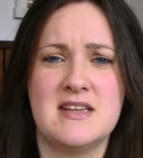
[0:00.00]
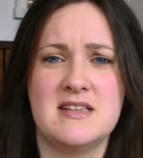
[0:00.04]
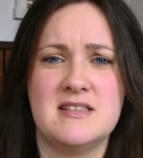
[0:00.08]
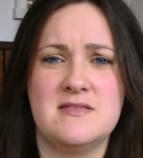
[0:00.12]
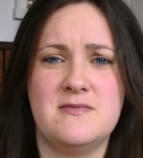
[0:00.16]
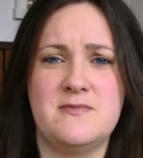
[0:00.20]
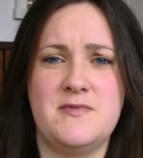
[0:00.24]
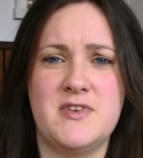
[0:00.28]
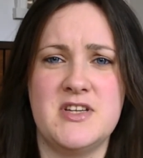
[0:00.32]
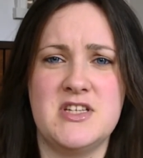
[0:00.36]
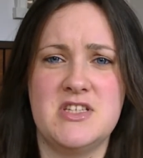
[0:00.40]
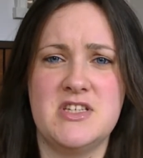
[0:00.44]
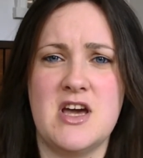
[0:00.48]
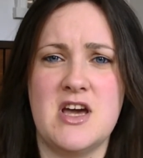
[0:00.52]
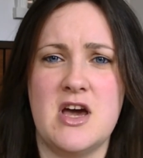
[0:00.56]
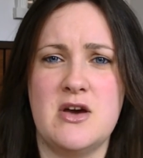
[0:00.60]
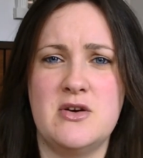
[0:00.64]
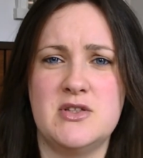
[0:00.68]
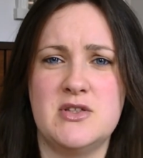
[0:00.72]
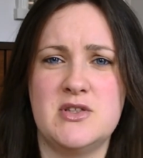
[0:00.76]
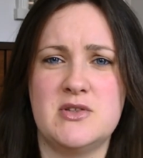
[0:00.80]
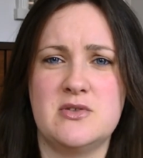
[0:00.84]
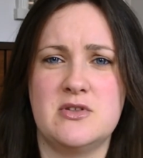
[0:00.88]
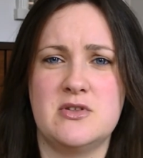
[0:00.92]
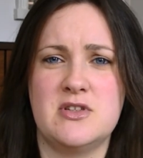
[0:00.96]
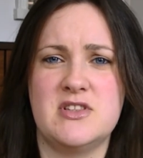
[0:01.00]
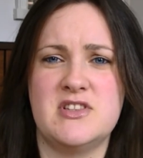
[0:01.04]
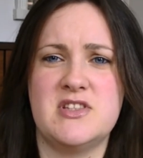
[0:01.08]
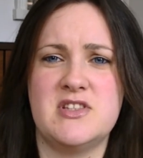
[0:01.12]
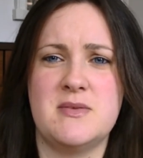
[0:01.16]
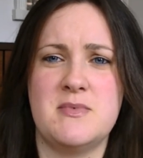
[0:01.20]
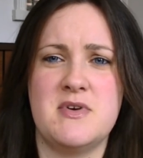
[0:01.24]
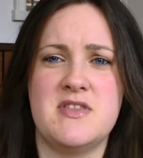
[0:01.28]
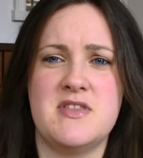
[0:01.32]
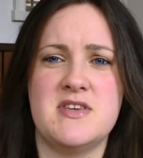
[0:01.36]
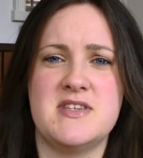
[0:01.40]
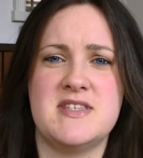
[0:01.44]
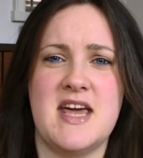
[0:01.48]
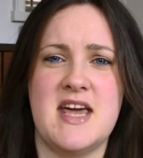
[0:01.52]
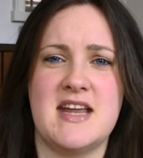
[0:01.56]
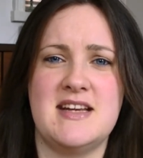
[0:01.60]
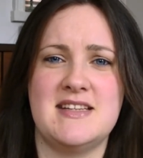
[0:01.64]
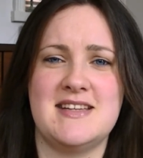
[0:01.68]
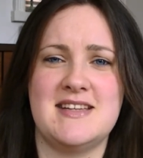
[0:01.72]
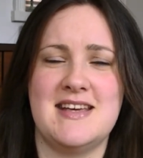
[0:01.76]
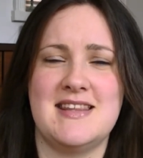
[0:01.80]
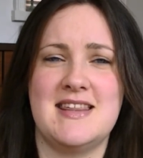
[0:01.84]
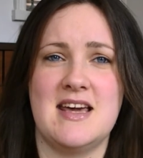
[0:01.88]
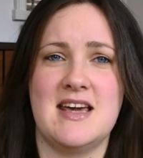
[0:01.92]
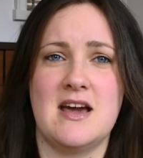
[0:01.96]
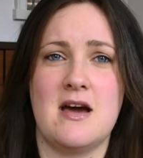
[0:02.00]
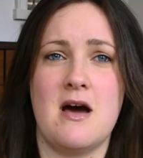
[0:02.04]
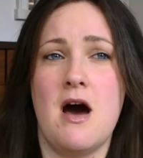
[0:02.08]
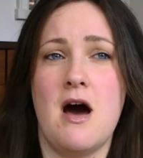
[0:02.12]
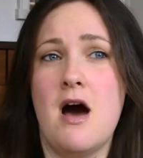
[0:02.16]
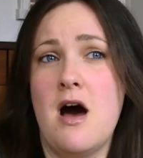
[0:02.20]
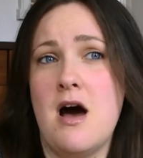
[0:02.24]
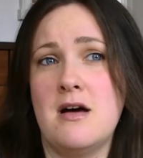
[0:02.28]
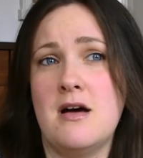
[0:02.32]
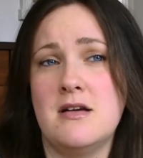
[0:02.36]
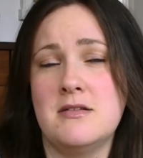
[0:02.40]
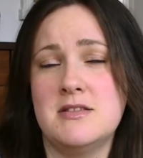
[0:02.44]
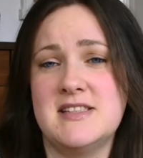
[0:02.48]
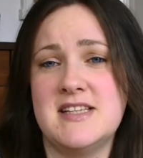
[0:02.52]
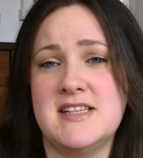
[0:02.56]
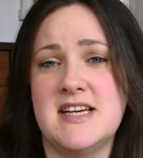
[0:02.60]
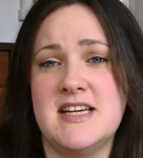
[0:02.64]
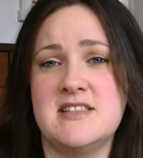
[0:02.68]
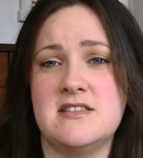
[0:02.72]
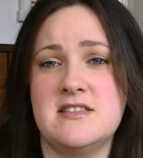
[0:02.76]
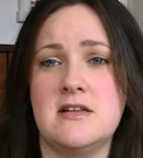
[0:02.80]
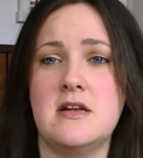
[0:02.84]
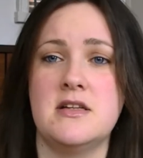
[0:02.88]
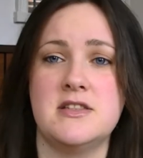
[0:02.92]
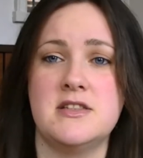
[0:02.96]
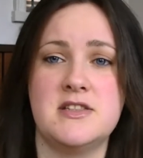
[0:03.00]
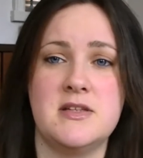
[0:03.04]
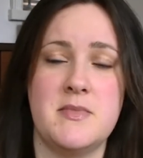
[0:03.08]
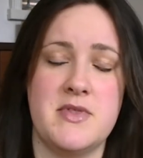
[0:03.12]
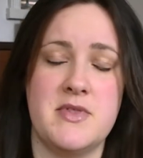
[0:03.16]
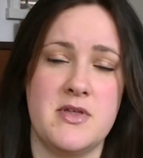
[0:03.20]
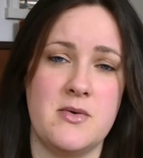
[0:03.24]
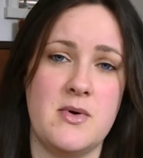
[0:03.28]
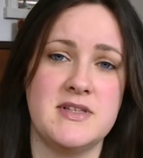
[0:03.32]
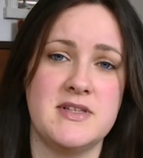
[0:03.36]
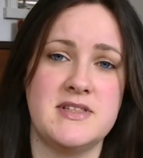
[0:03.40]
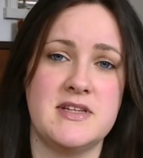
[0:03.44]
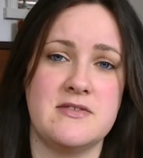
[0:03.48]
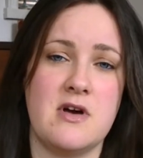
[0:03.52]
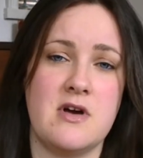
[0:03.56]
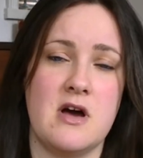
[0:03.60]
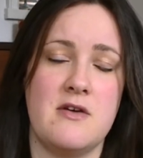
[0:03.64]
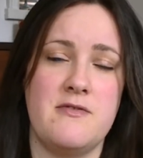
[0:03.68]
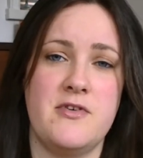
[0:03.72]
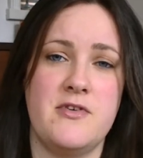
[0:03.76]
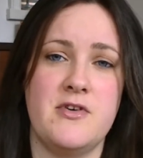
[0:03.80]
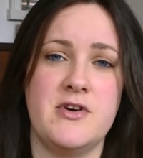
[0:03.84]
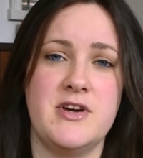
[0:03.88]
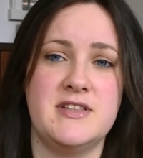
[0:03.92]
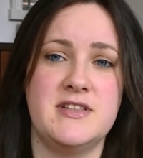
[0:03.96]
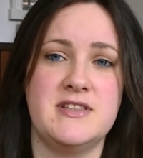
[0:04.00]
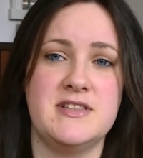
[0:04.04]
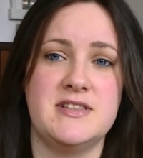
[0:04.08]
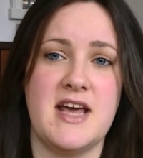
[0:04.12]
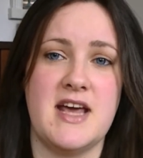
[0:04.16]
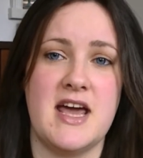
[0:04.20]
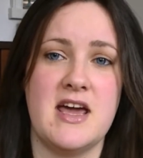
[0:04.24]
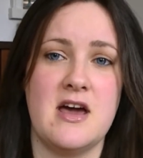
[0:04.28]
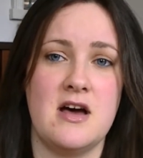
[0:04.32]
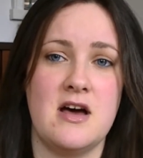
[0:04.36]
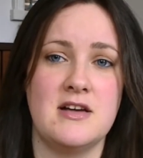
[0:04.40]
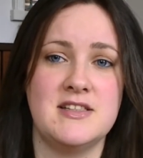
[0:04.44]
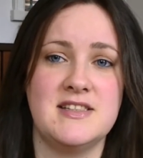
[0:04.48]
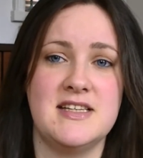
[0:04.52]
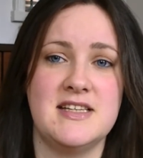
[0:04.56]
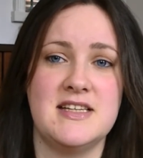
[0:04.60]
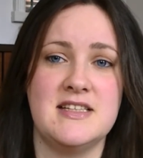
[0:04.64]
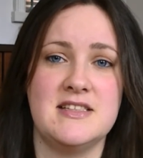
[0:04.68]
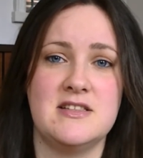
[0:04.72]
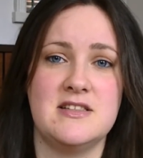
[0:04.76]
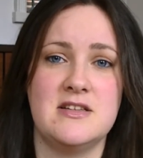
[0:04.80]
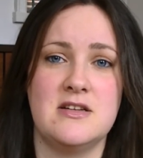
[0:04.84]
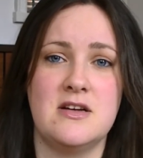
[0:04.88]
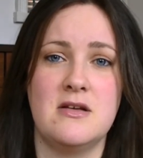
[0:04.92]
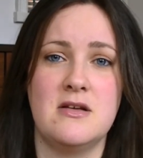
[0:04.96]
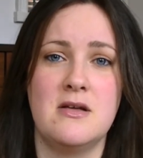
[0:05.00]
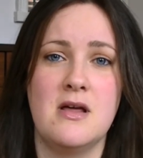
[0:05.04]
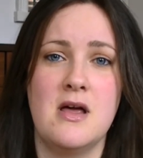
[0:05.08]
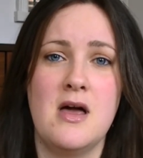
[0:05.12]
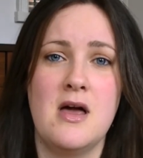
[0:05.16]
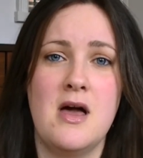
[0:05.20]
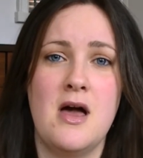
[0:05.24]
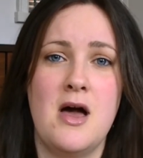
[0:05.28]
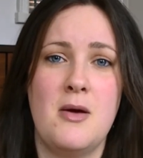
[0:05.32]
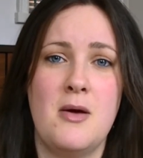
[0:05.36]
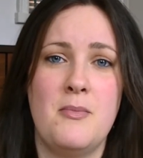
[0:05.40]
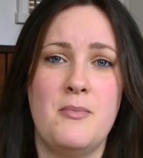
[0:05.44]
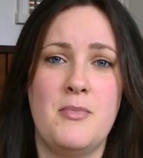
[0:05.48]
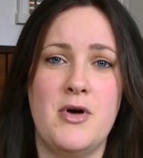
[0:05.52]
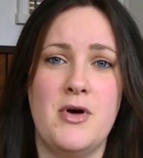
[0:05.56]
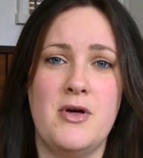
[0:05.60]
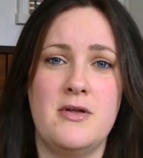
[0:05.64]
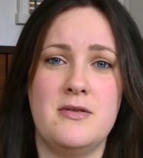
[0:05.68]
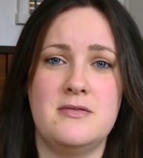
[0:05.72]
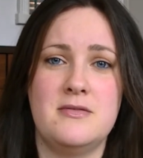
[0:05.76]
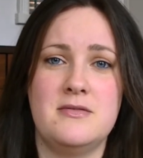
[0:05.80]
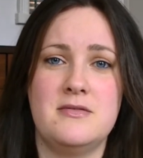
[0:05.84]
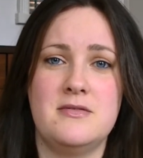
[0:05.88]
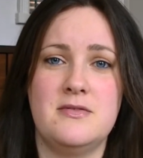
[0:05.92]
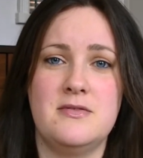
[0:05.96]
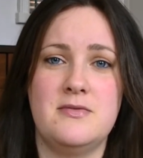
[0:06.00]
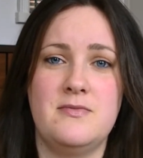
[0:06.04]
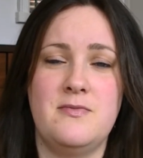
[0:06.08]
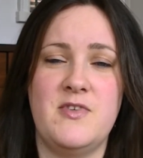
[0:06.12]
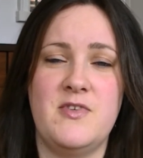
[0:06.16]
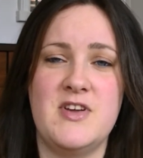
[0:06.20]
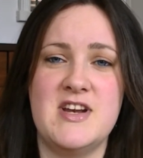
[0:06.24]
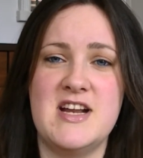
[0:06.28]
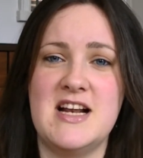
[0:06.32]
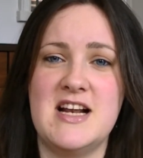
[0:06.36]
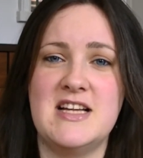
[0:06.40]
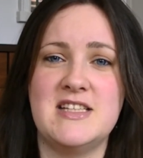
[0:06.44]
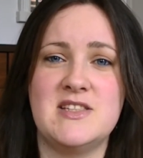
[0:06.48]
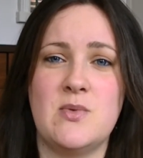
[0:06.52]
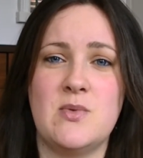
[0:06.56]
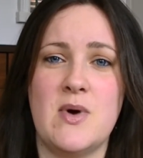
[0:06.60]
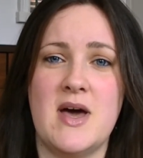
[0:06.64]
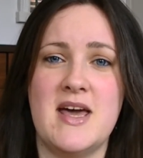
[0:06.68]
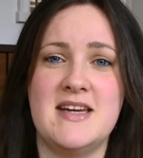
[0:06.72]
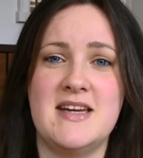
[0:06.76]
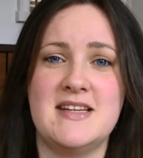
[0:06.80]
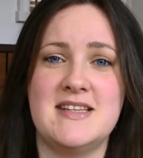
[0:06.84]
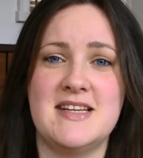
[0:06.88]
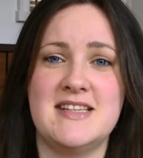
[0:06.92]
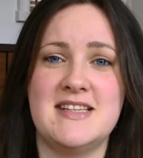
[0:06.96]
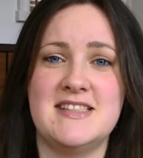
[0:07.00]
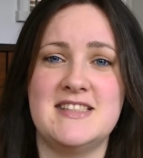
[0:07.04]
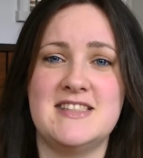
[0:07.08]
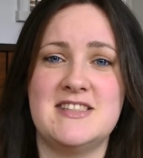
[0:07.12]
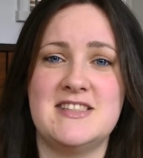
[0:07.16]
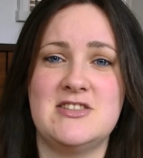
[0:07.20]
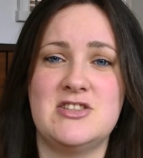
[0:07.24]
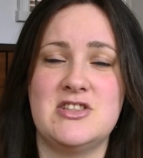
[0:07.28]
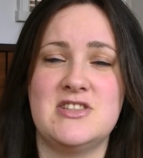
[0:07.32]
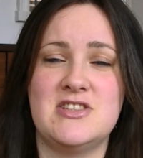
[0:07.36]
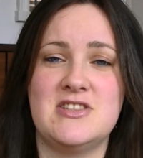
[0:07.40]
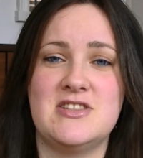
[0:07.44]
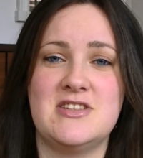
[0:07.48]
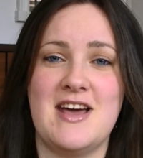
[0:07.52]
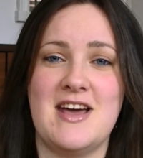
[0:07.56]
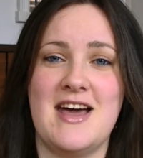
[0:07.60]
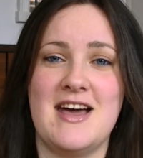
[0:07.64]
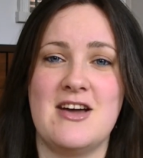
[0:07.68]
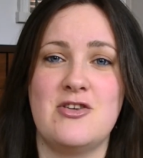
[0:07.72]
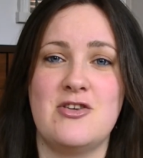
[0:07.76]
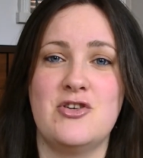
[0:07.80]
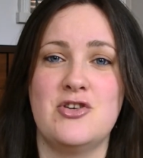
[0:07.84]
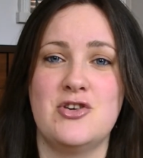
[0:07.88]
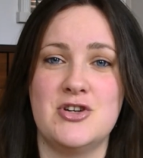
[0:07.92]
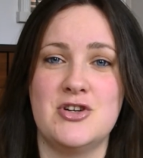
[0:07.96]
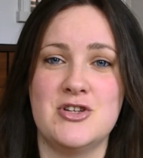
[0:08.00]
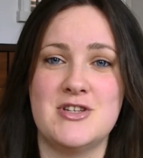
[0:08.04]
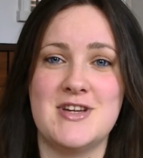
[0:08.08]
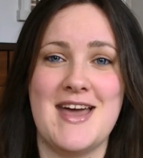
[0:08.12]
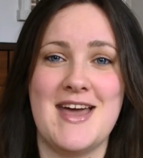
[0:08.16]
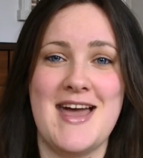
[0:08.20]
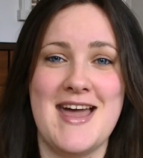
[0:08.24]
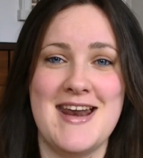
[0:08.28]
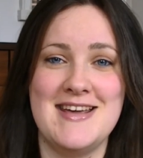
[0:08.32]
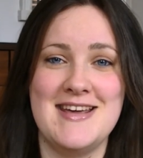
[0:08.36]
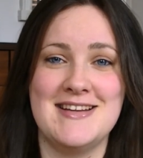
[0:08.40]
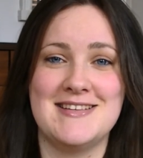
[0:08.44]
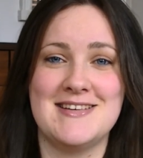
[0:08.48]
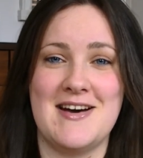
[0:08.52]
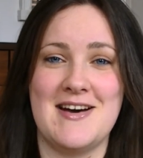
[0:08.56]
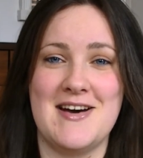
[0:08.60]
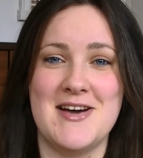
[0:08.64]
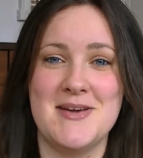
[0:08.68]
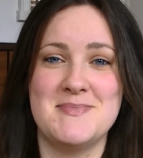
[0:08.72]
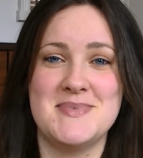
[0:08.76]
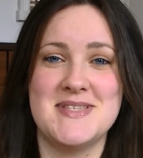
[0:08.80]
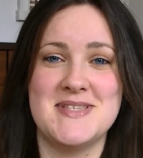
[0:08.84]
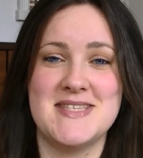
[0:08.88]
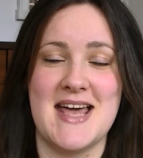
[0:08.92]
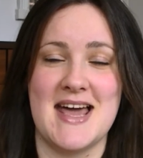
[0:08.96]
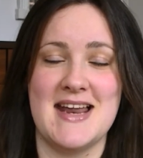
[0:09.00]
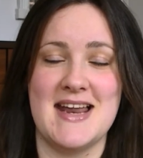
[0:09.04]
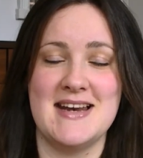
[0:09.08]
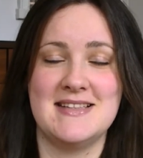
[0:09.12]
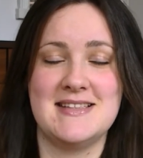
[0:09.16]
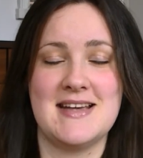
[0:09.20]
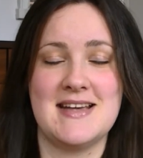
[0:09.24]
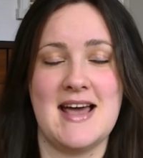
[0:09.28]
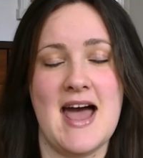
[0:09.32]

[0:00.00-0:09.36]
videos, because some of the scents I think are seasonal and some of the ones I've got for you today are seasonal, but Vanilla Suede is just a good anytime scent.